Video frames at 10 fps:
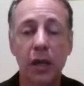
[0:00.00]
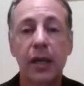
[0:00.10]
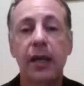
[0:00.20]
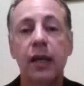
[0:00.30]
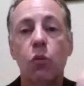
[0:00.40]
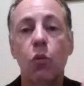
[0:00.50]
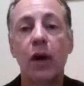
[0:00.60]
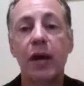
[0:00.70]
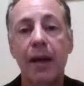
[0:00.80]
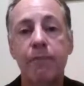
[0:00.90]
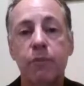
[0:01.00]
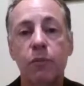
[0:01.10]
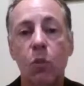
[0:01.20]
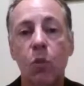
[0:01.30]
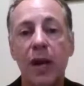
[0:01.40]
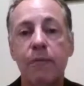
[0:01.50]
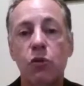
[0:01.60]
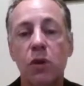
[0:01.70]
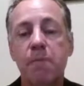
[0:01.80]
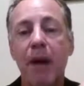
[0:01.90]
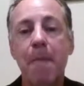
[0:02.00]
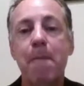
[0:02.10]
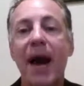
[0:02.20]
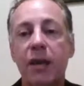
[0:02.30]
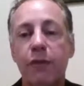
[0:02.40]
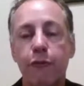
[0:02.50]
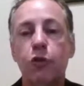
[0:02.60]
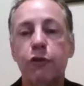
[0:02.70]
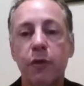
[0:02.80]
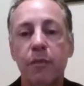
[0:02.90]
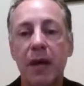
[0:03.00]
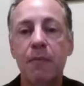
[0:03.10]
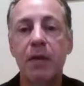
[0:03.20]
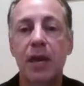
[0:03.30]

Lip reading: in what I'm doing by buying food from them,